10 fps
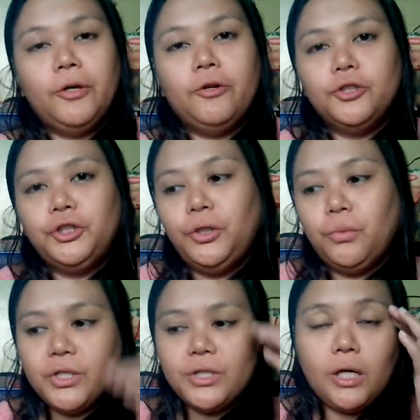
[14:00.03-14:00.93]
because she
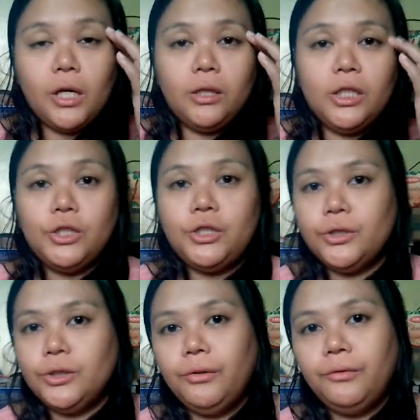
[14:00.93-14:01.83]
was a
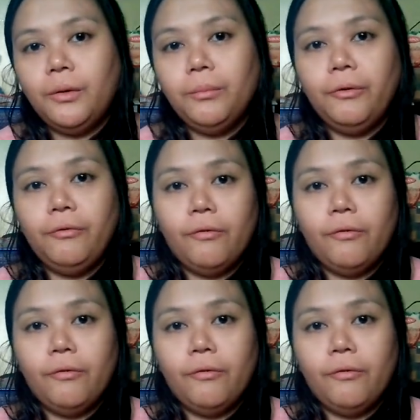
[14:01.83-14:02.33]
teacher from